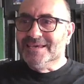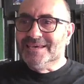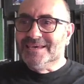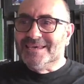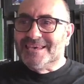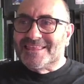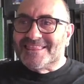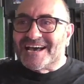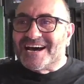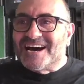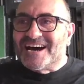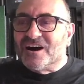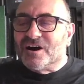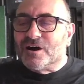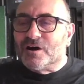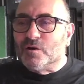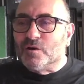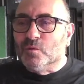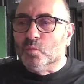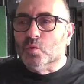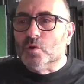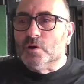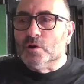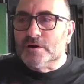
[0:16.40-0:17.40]
That
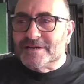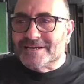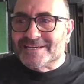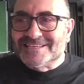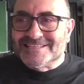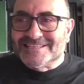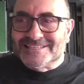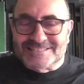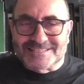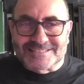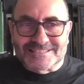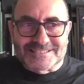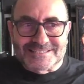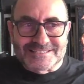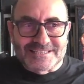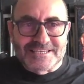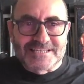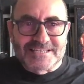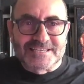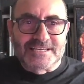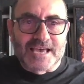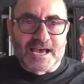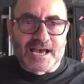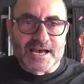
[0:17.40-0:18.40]
artwork is
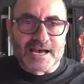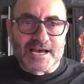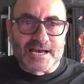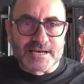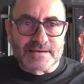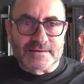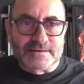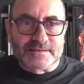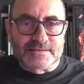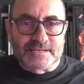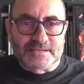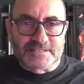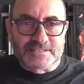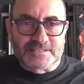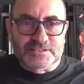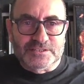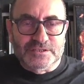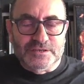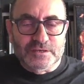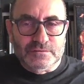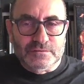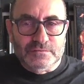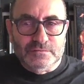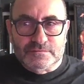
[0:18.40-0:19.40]

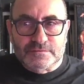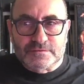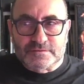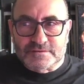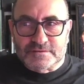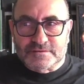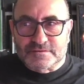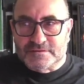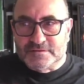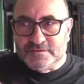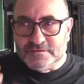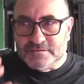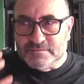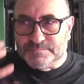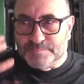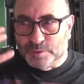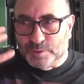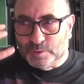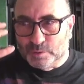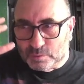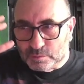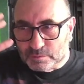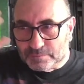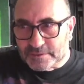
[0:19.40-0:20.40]
used to
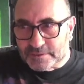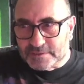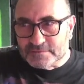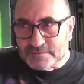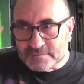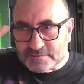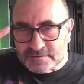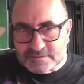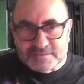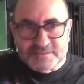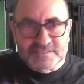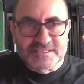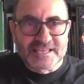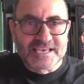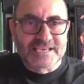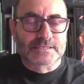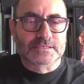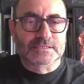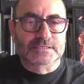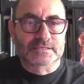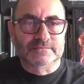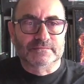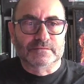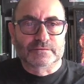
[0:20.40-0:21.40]
pull those
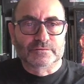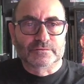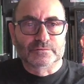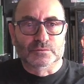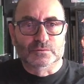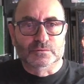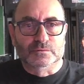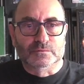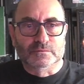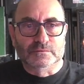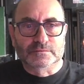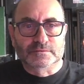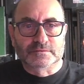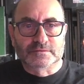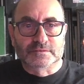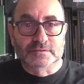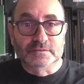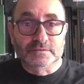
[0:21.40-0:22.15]
negative thoughts,